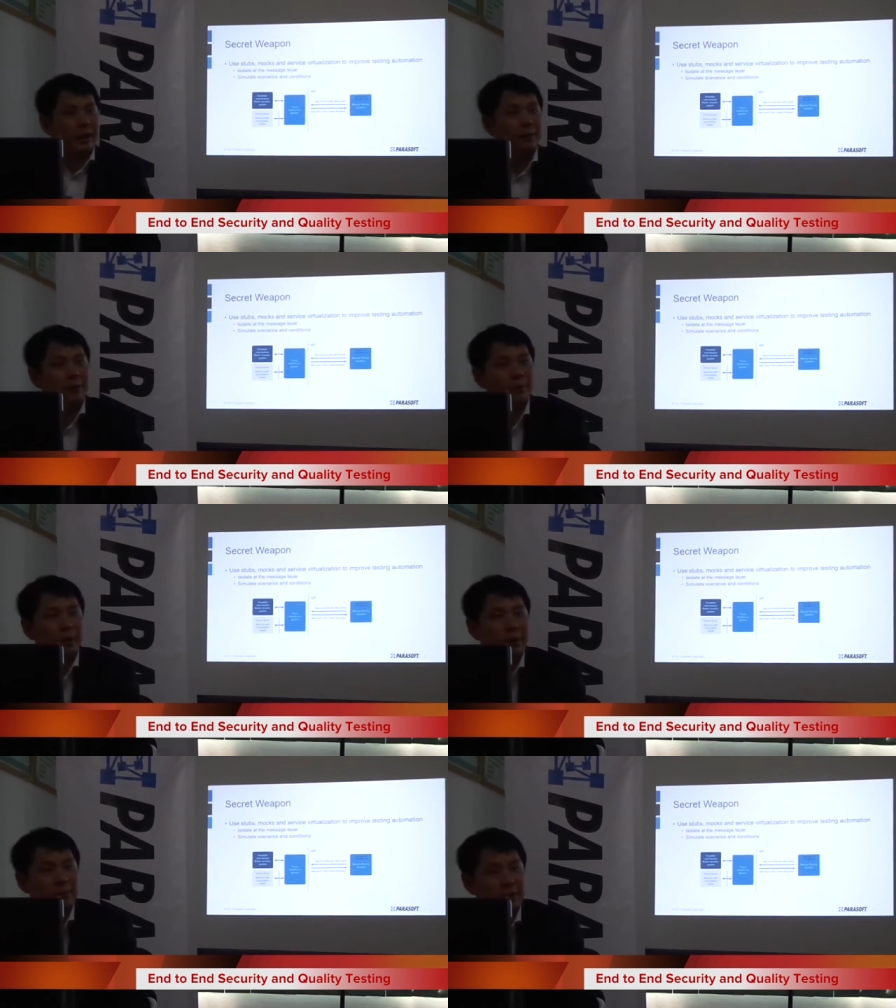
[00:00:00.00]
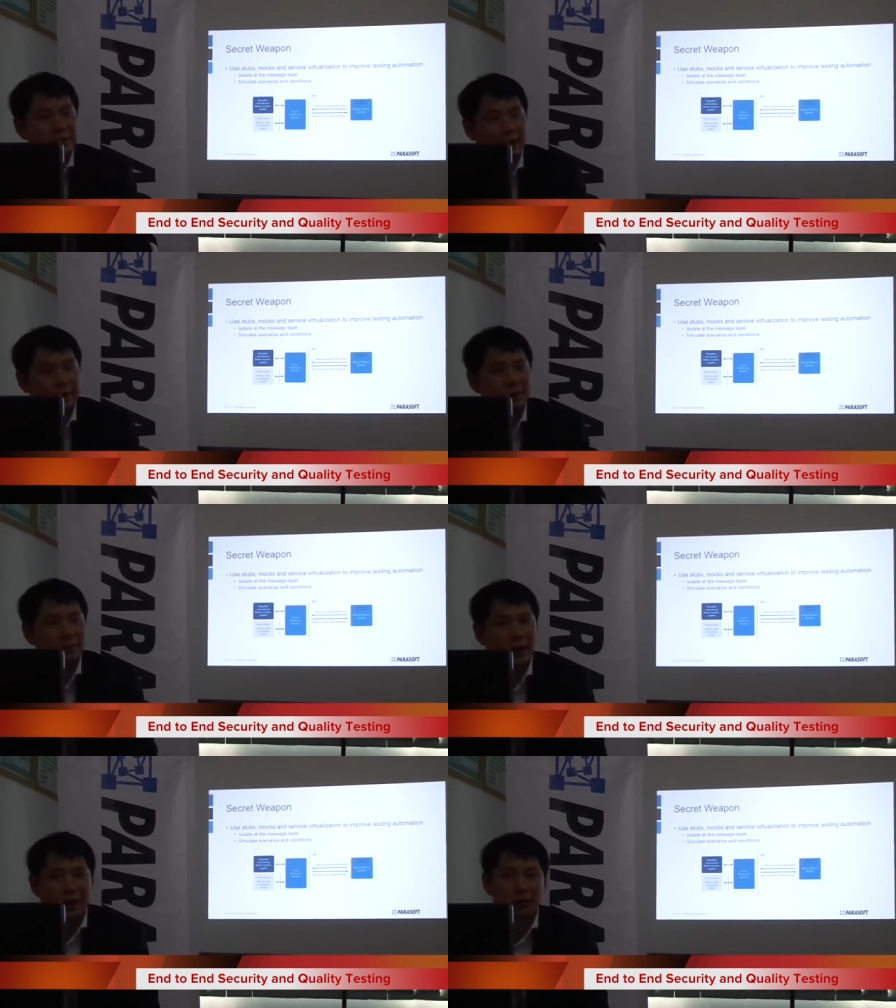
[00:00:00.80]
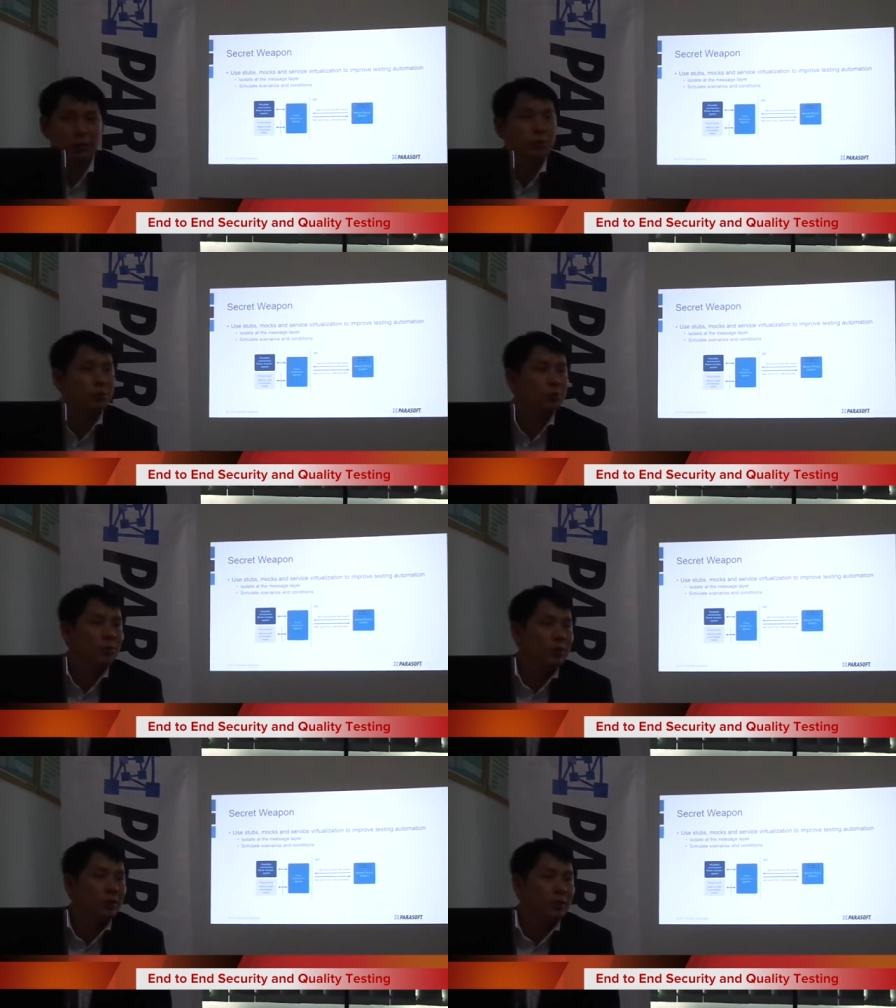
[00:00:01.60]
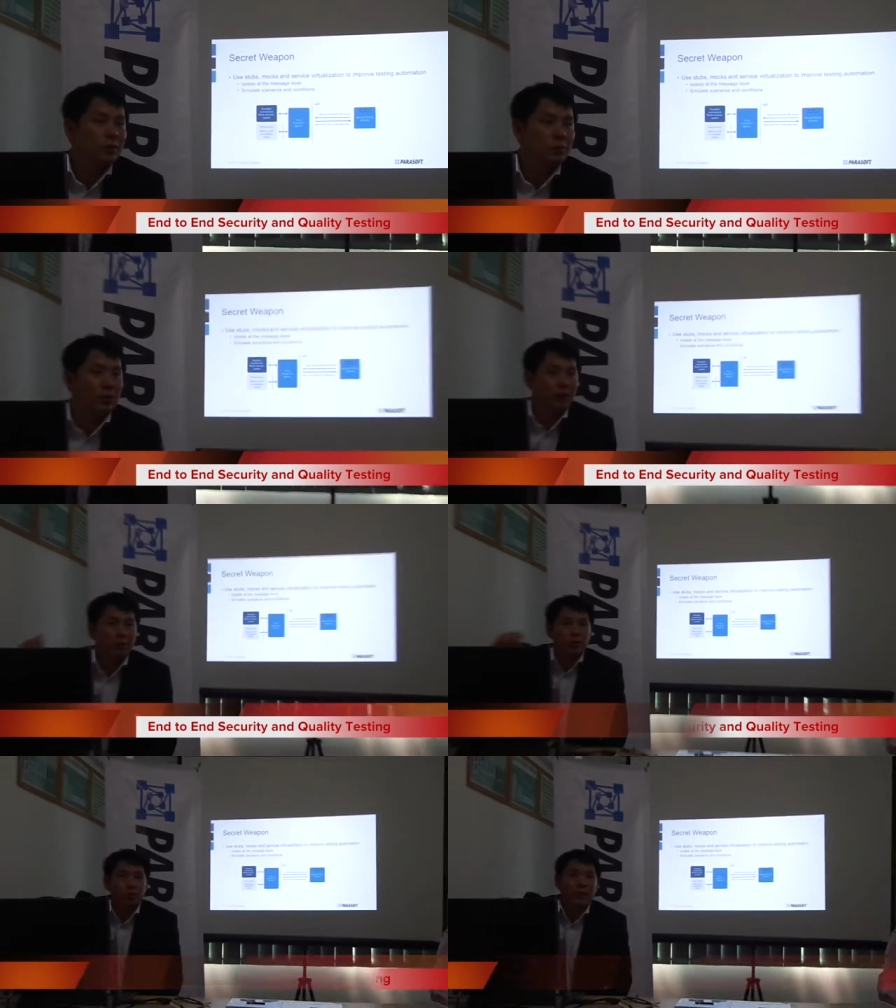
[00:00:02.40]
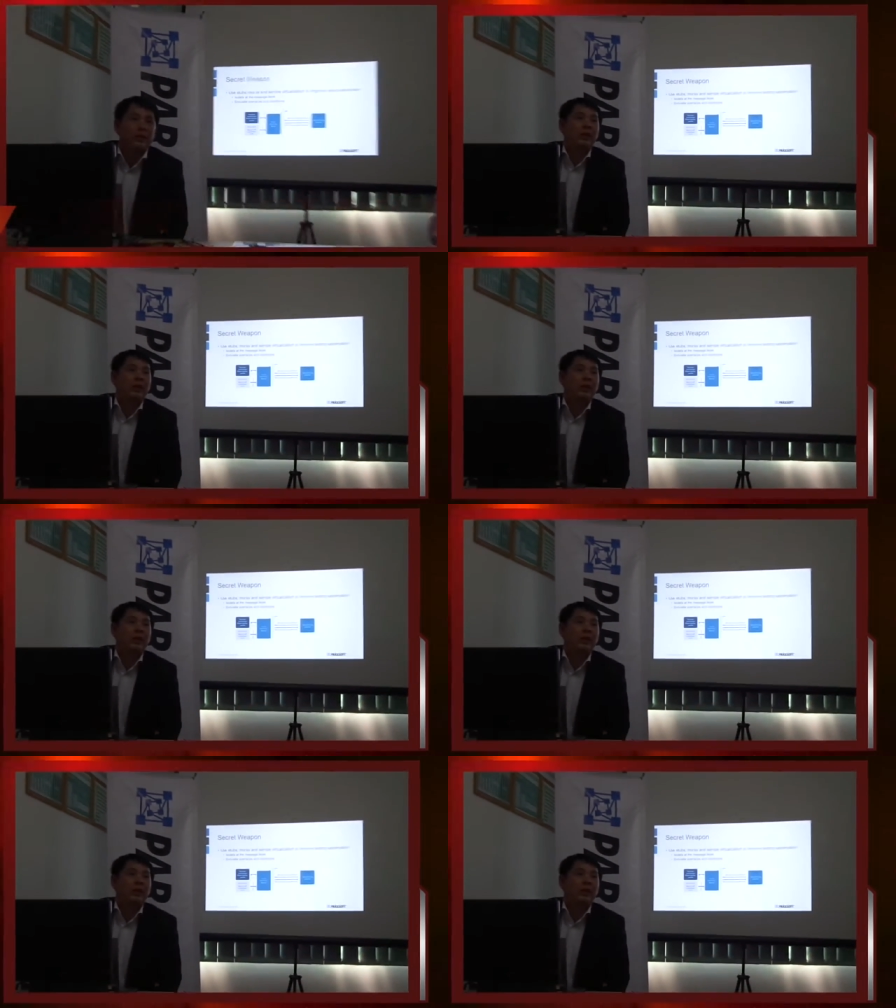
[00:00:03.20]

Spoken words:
can be done by our tools to help you to create